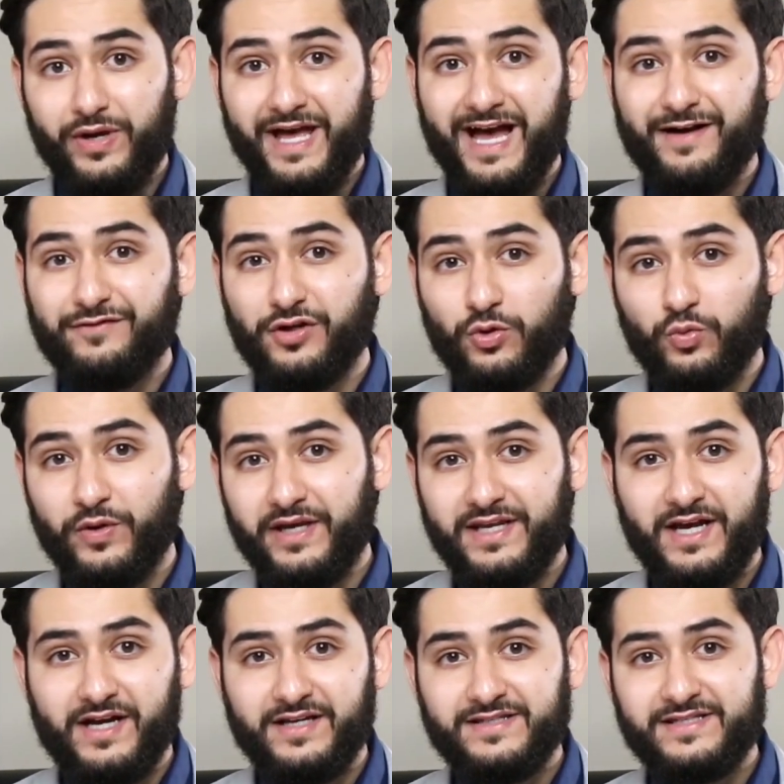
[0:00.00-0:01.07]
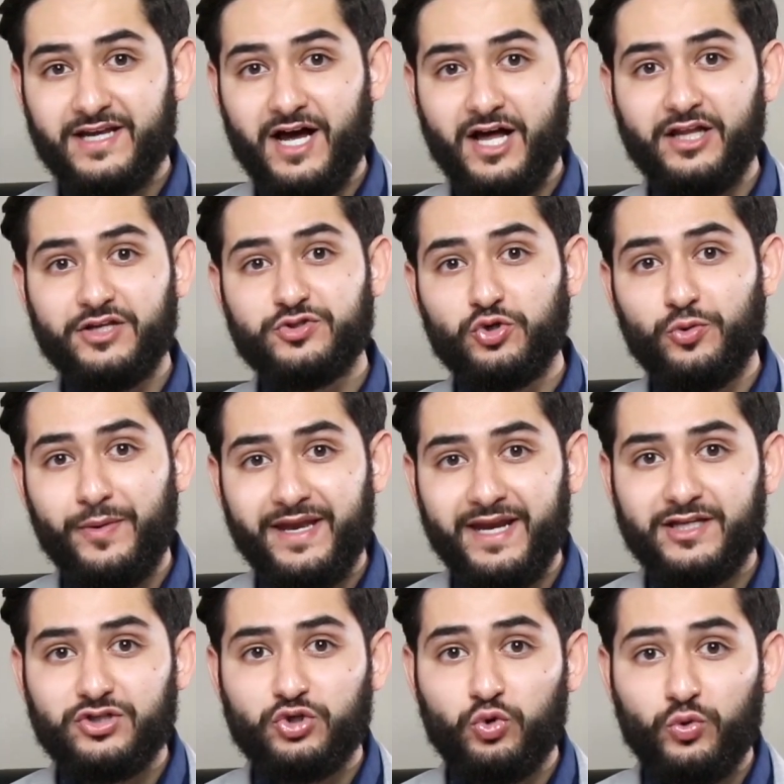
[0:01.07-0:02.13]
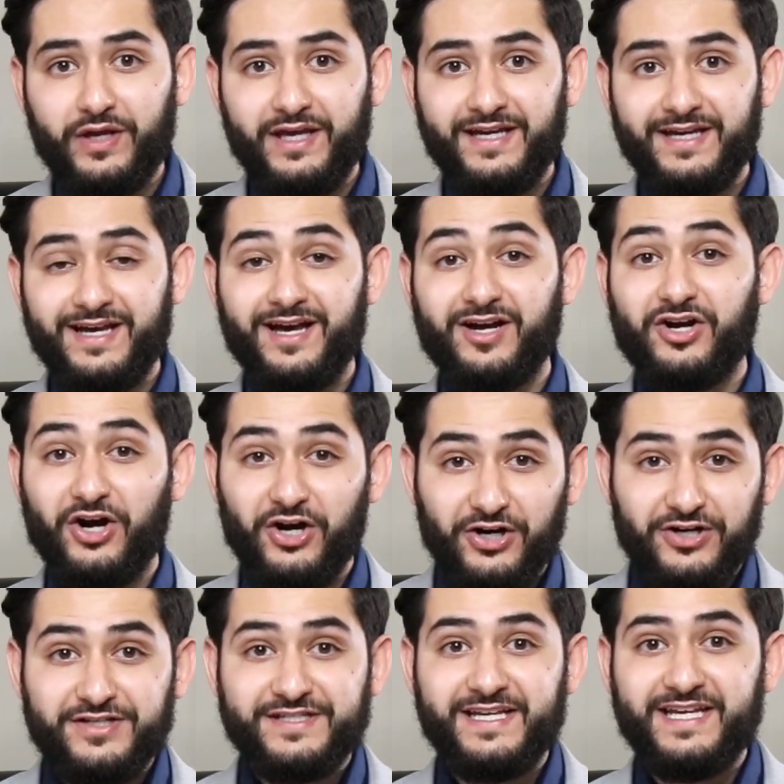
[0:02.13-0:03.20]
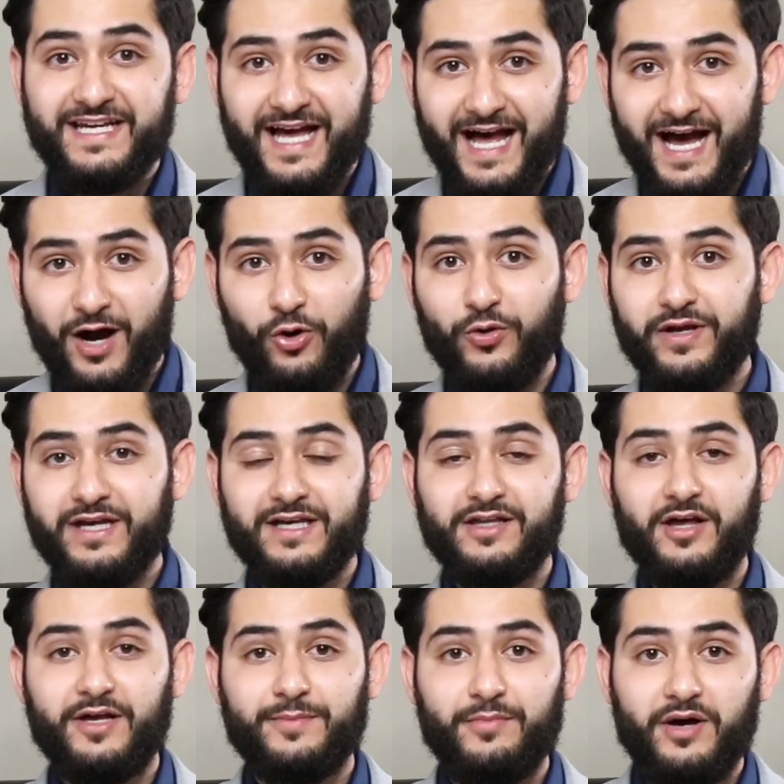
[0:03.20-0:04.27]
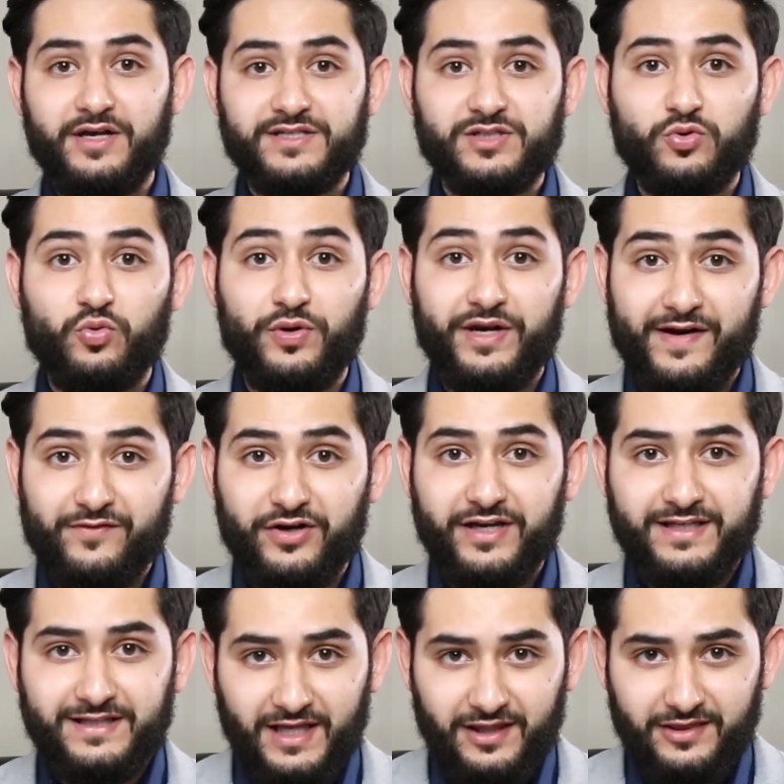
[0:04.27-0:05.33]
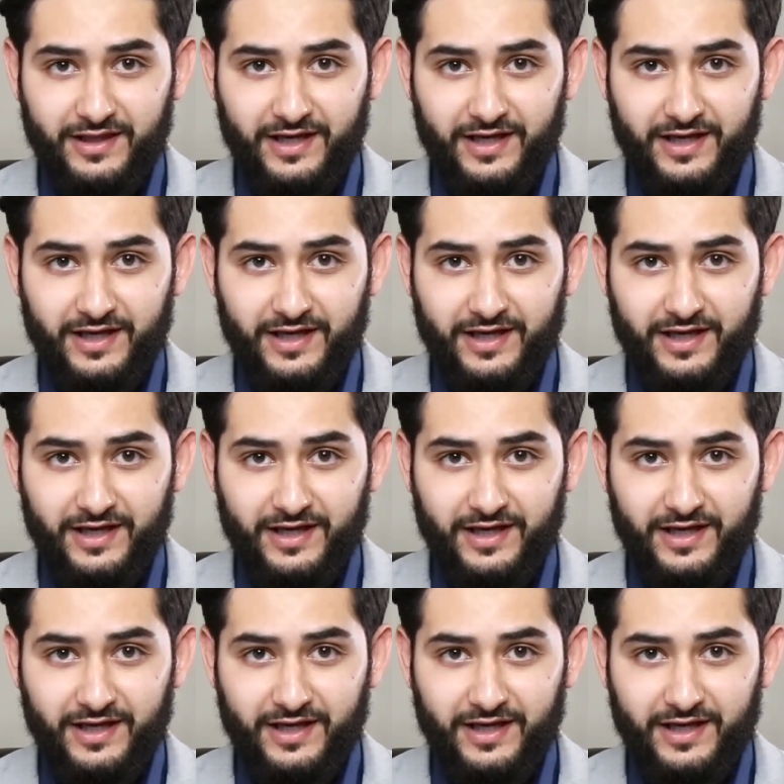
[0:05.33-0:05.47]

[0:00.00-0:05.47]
We have Lorena Gonzalez who made a tweet cursing out Elon Musk whenever he did